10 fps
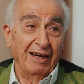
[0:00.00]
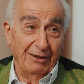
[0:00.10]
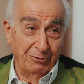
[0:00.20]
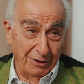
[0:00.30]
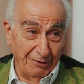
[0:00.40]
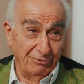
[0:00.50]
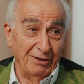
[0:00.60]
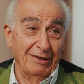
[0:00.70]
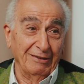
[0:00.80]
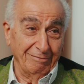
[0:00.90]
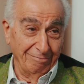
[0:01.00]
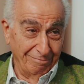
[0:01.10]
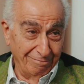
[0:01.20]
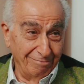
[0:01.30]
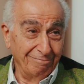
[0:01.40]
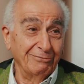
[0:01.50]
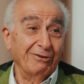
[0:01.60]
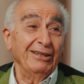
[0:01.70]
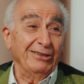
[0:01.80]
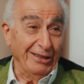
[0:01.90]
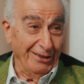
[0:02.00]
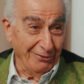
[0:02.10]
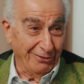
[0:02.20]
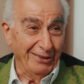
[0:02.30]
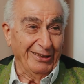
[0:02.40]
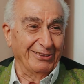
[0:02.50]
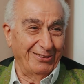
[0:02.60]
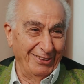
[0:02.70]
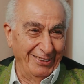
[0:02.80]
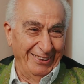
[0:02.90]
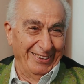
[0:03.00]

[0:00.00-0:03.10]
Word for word: I would have done a great deal of things.